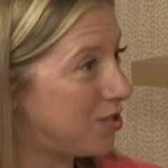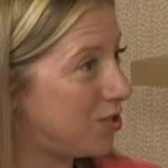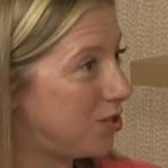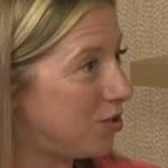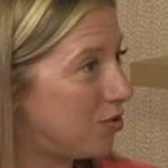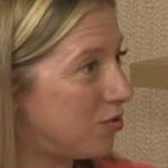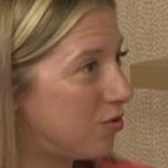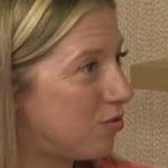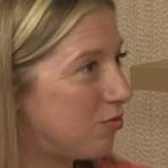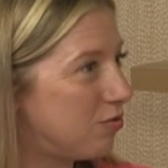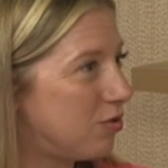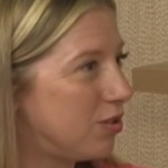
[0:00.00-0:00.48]
your
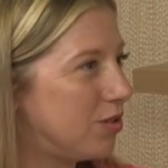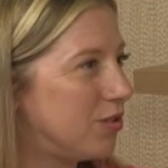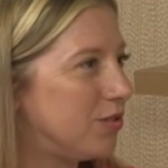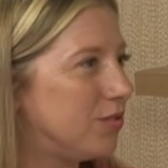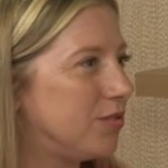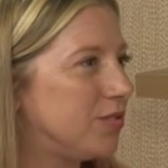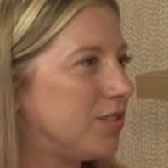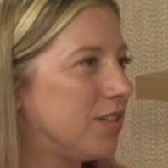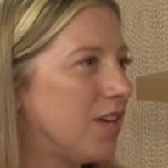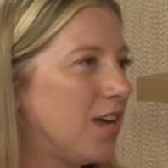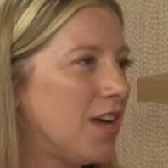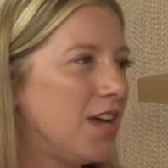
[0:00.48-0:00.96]

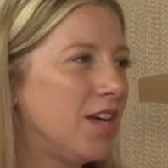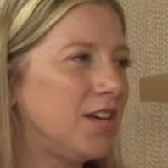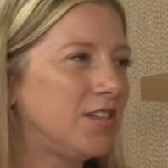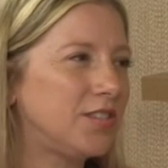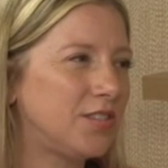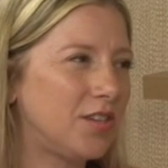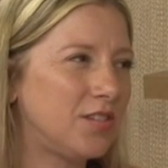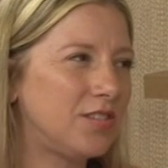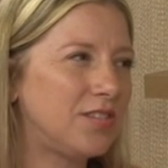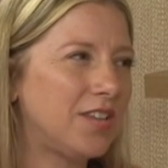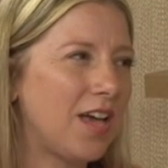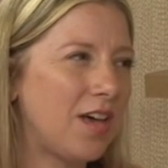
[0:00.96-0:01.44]
cruise.
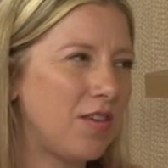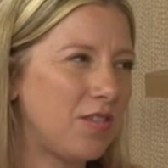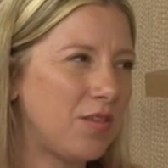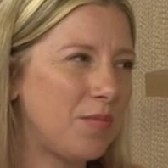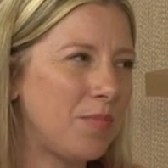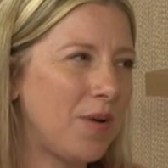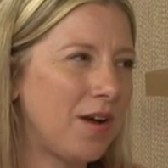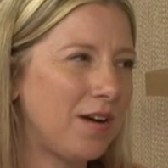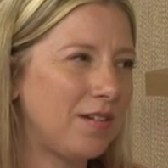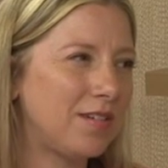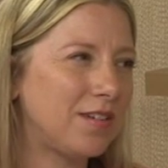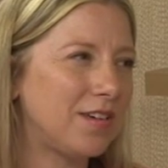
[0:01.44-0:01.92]
So South
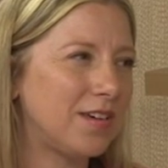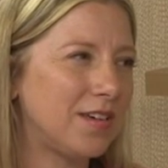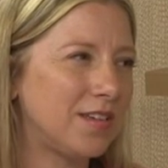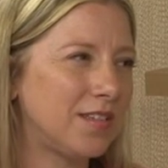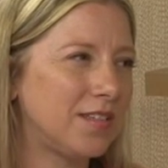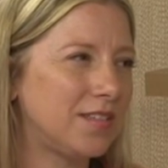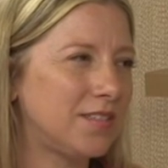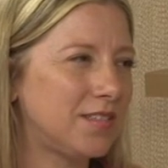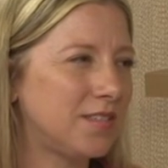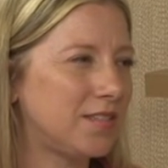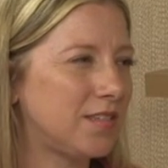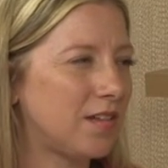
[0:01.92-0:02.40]

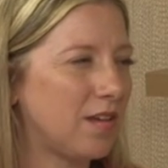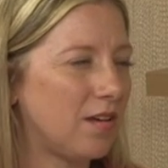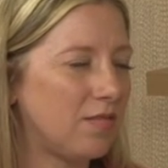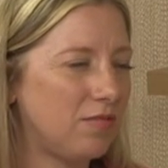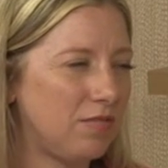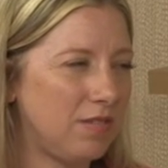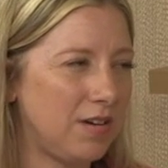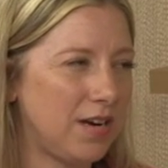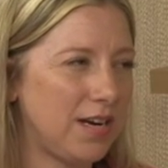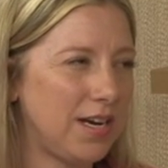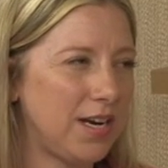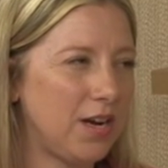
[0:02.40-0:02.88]
America's a
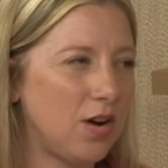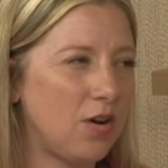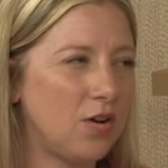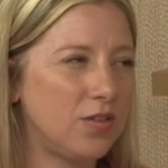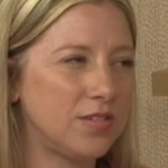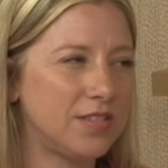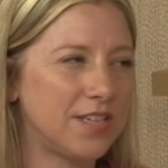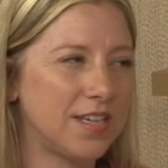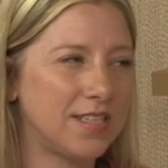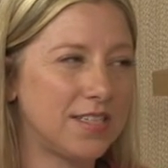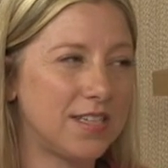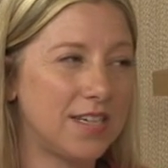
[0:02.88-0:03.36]
really hot
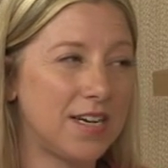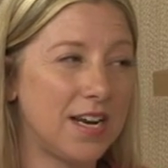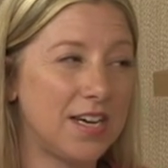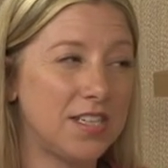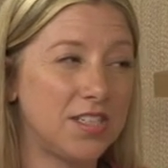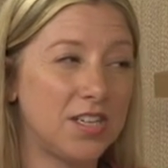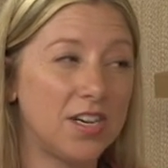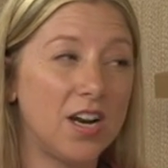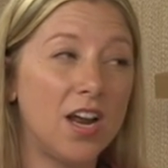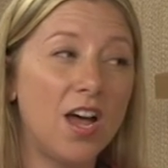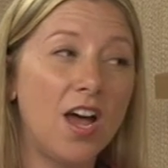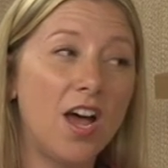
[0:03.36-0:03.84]

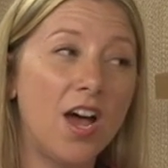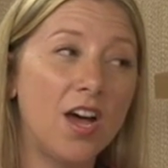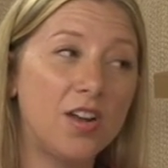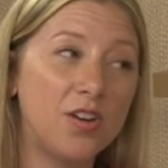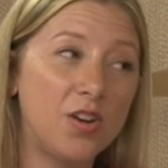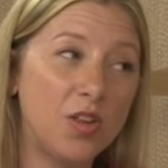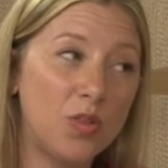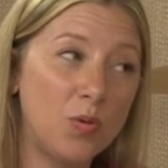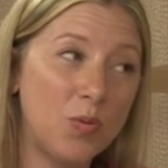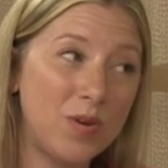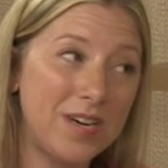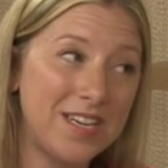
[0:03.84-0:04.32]
destination.
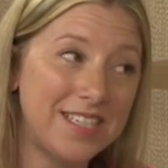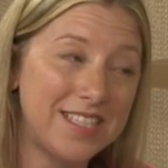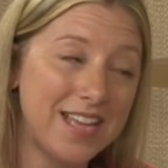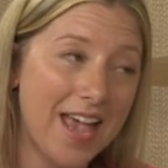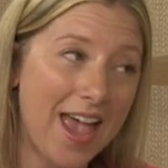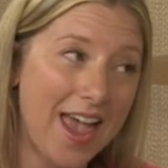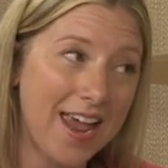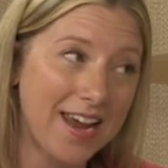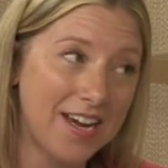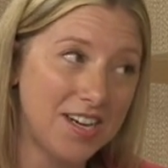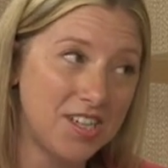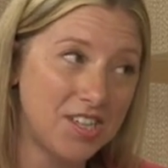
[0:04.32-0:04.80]
Another one is
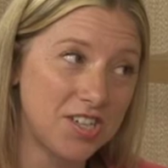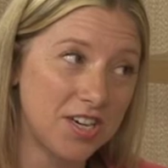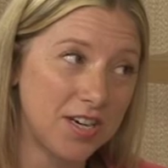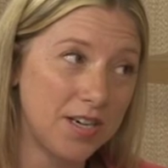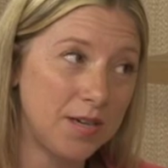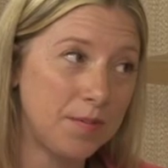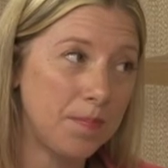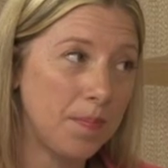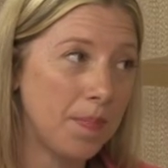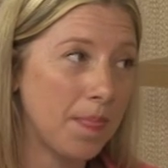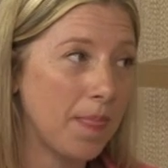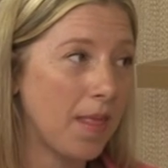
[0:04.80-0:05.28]

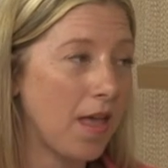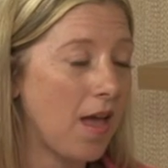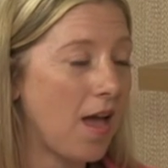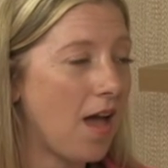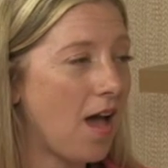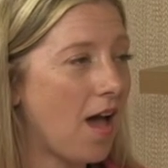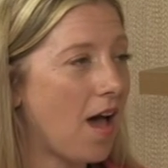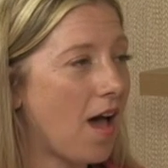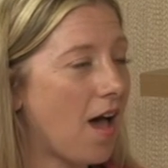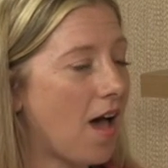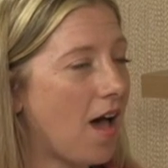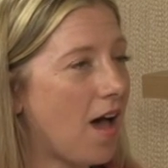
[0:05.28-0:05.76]
Asia.
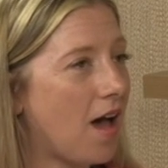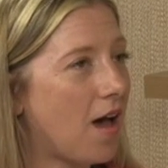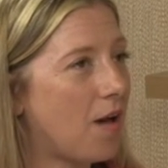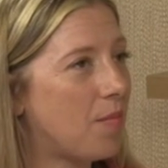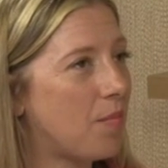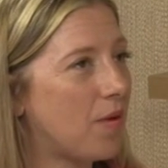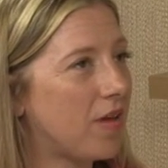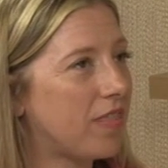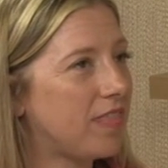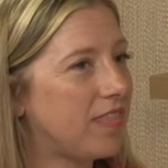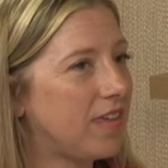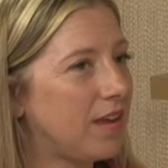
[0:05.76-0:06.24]
Um,
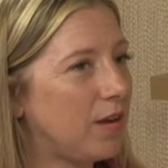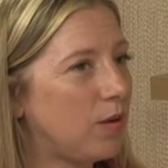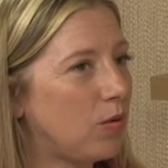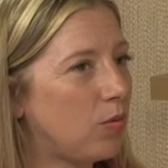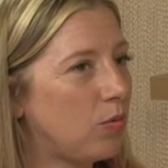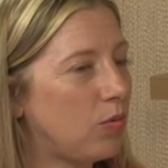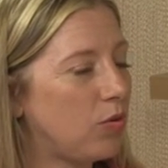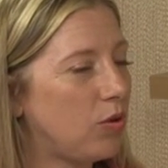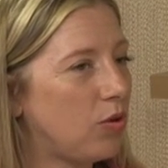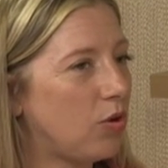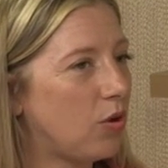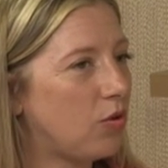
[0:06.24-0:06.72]
I think,
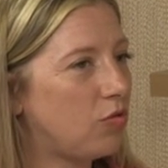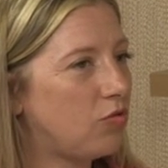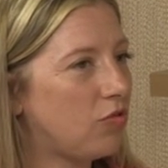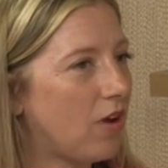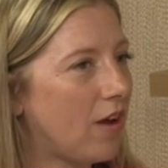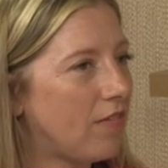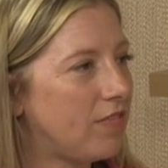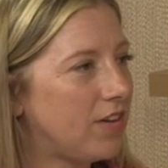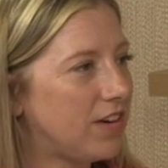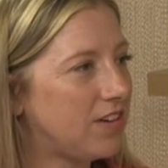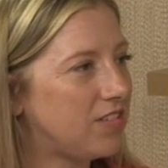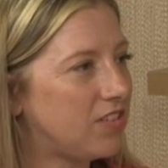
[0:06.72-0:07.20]
you know,
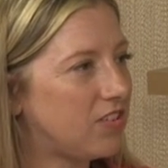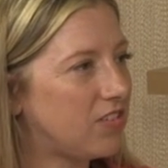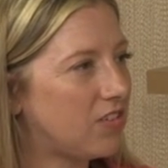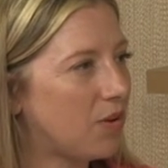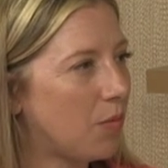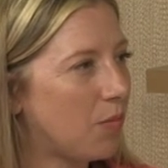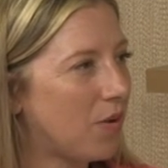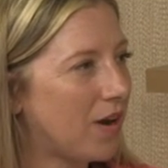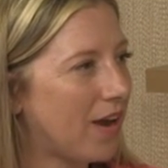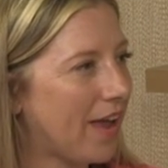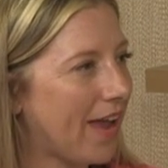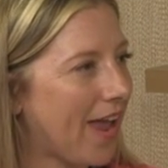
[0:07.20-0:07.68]
traveling to
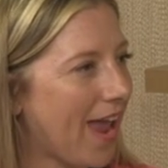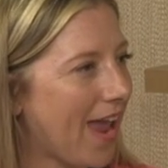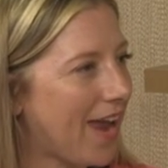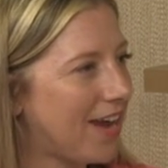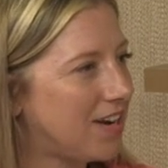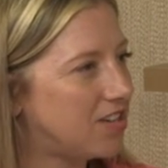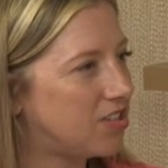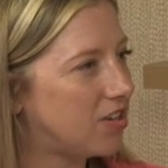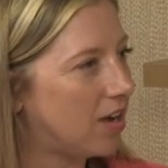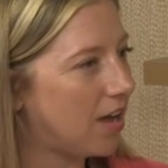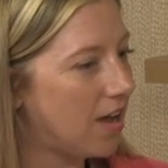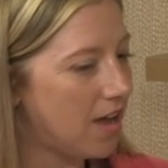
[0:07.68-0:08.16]
somewhere like
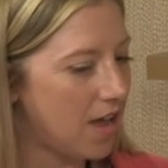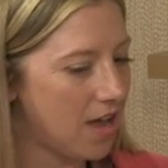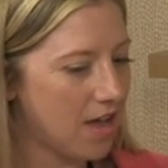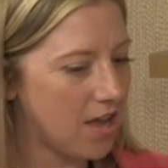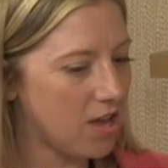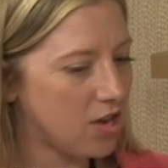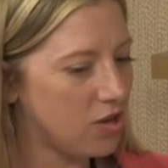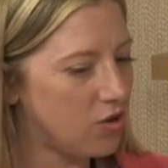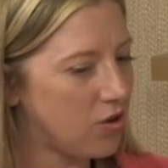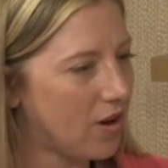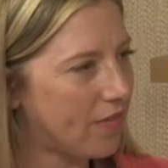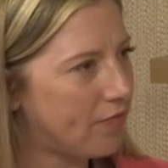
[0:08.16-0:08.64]
Asia,
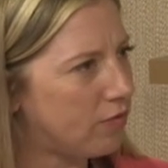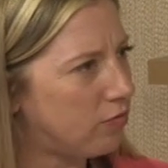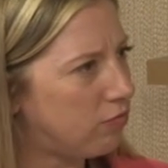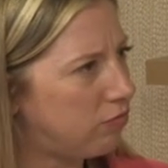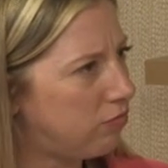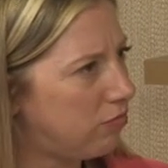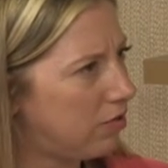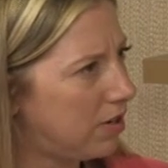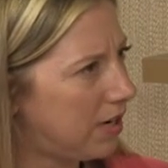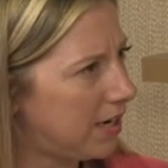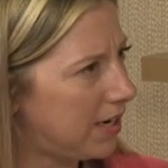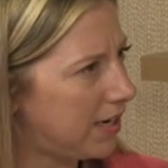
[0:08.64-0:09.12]
you have a
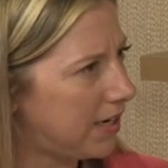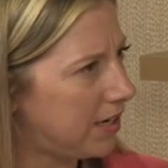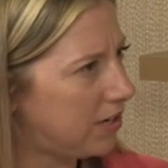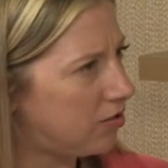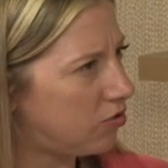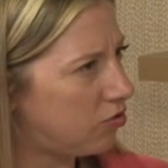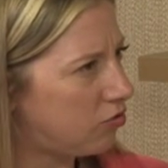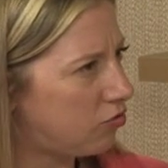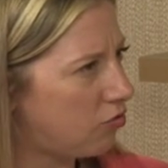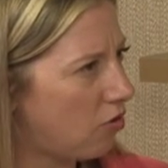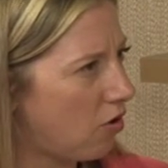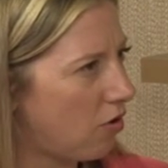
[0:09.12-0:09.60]
really
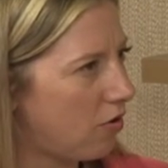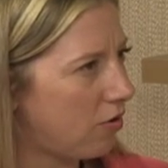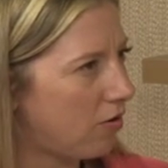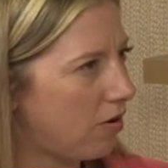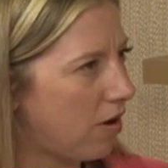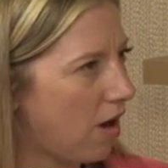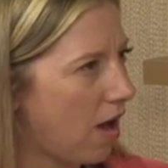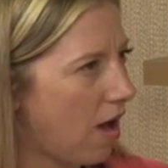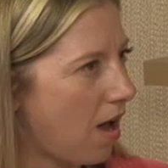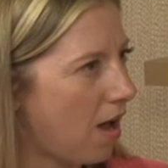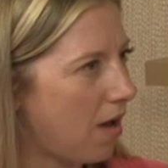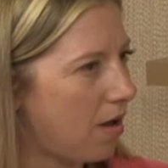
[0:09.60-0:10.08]

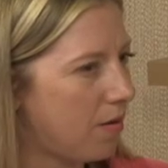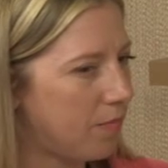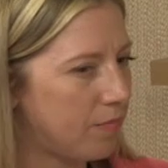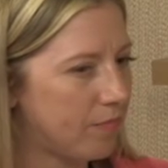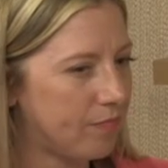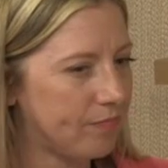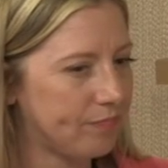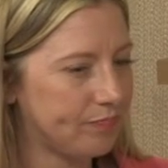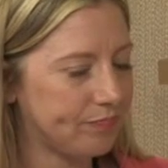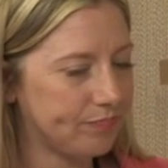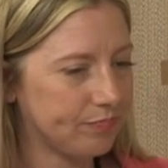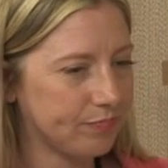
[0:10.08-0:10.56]
strong um,